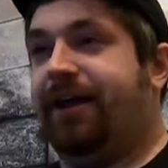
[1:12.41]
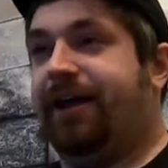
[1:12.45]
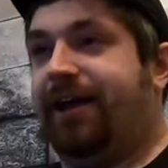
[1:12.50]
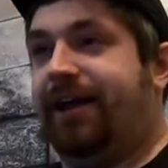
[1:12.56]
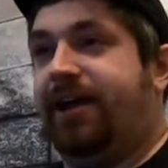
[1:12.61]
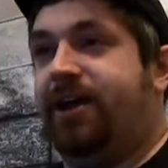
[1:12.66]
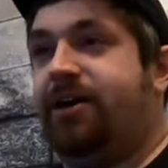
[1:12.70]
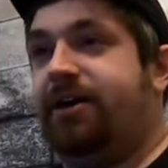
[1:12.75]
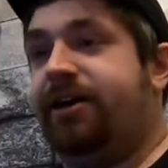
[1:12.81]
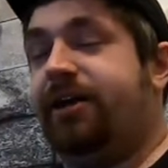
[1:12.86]

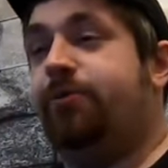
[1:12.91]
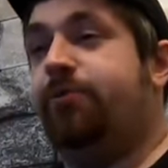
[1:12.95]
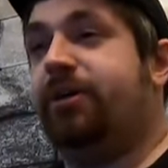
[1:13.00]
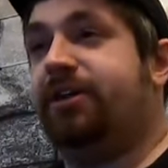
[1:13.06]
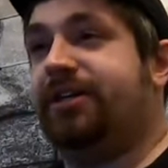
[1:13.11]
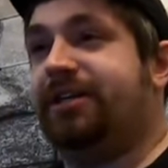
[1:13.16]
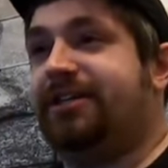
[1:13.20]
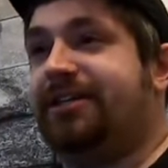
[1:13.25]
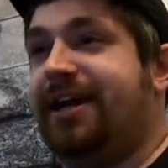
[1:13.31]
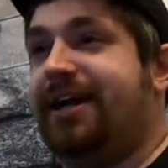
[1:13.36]
He, he
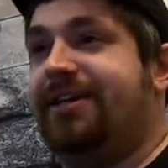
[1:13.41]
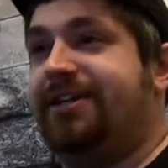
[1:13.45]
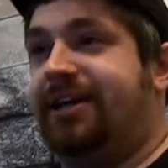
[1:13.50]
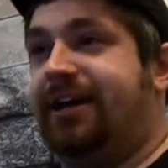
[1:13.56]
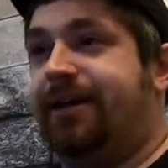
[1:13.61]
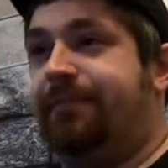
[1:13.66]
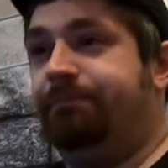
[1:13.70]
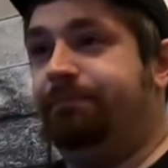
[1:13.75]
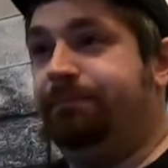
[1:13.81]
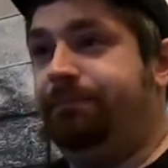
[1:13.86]
works a side
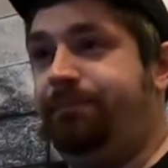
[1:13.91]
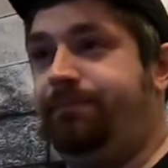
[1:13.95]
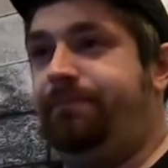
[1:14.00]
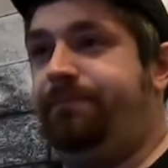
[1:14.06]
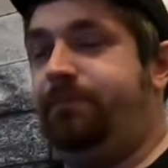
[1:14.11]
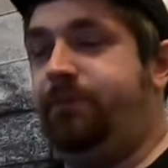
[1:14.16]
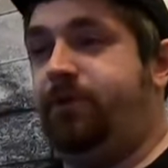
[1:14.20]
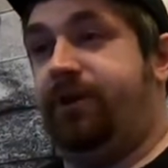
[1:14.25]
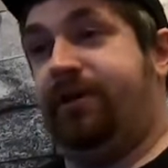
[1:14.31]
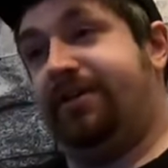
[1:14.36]
job,
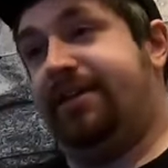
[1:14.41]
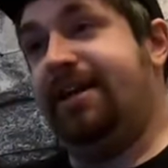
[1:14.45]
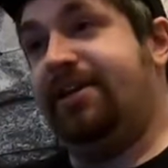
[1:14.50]
or a day